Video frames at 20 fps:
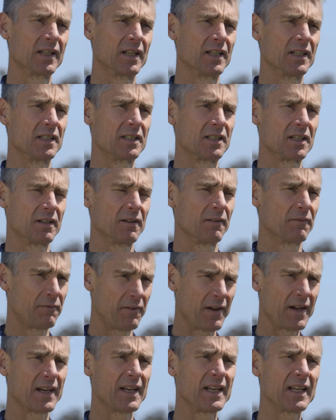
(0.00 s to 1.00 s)
that is
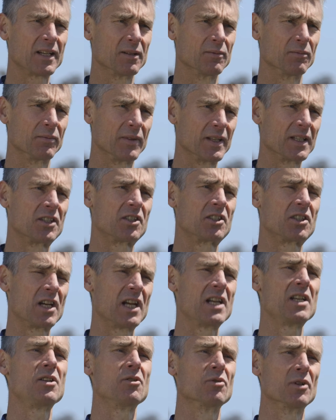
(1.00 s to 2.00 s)
fair dinkum, that's
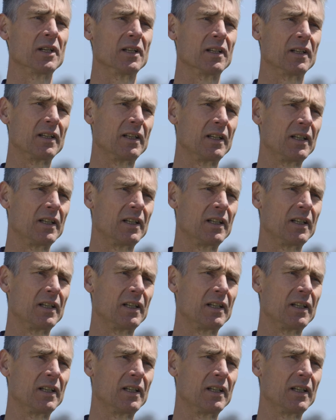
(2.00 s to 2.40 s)
genuine.